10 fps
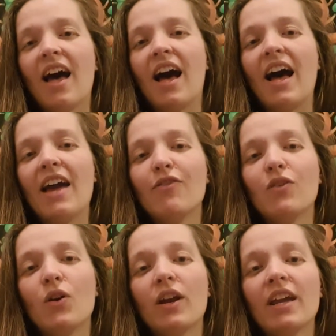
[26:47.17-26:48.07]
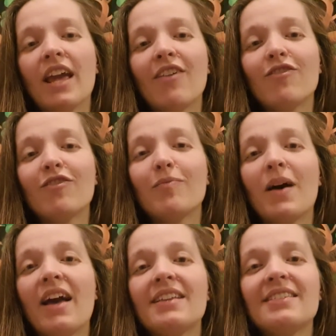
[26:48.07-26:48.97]
I forgive
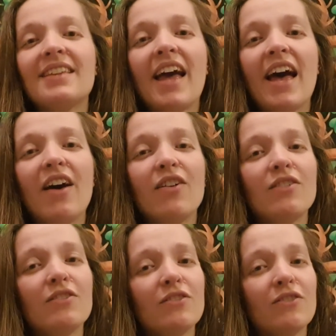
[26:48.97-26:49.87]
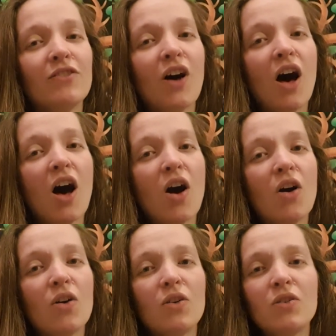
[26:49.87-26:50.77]
myself
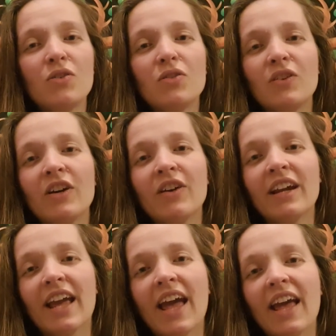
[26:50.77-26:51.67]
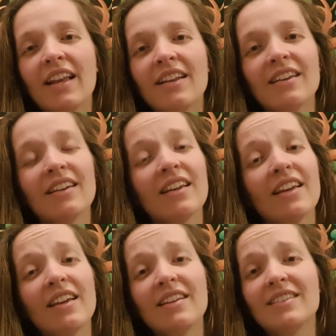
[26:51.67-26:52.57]
over again,
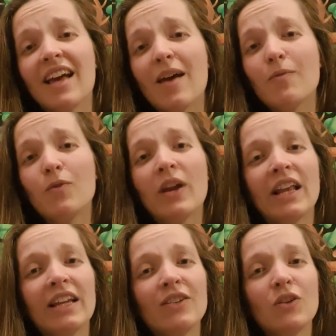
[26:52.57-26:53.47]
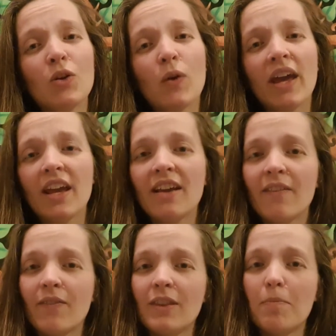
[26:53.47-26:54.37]
'cause I'm really doing
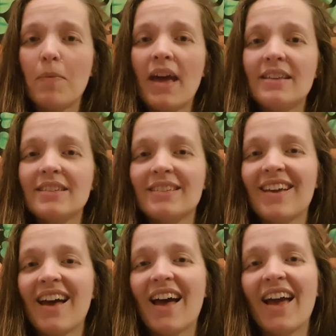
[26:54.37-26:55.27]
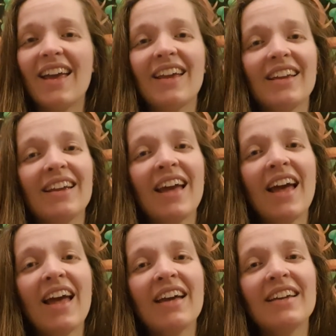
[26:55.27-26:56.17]
the best I
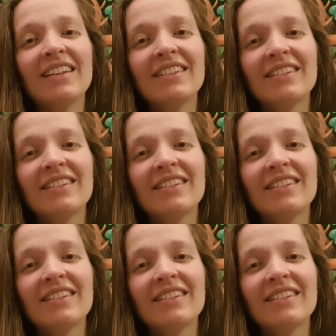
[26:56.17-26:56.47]
can.